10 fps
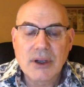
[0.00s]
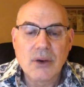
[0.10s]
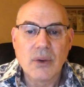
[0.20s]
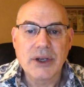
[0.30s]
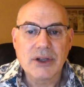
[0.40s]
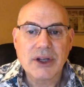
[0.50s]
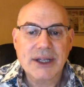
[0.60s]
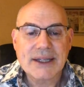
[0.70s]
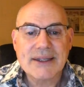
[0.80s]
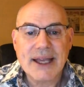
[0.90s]
When you look
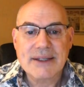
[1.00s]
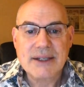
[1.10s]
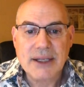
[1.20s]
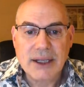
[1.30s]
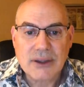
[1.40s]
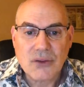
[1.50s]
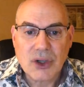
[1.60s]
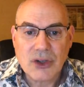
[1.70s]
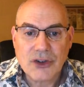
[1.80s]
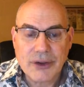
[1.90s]
at the dense connective
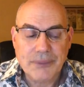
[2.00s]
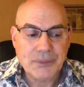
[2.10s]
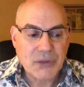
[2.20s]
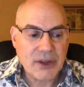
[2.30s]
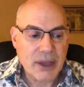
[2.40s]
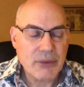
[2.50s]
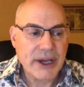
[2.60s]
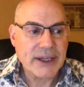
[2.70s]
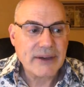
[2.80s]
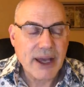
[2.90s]
tissue, they
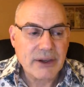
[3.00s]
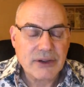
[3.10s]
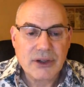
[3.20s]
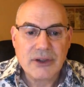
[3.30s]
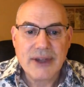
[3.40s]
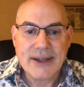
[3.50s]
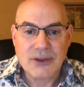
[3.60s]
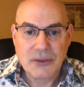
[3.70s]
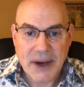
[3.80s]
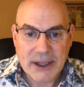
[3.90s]
break it down into
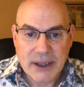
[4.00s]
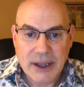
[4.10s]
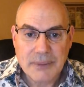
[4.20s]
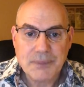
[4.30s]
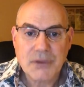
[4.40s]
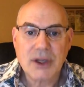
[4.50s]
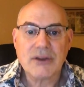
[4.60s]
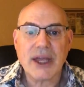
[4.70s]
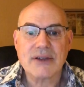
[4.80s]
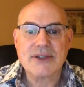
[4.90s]
dense regular,
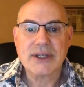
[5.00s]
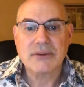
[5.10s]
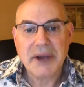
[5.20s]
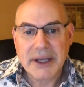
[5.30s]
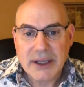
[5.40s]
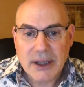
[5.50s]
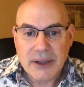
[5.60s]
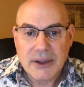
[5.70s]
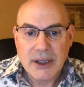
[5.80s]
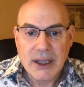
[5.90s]
dense irregular,
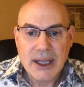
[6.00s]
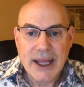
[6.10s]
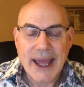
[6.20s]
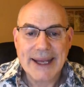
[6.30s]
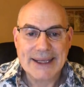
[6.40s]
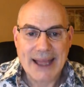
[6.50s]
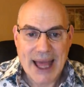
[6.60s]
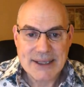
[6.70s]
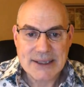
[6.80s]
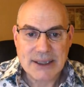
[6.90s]
and
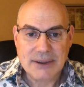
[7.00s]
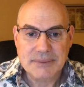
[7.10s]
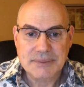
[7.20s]
elastic.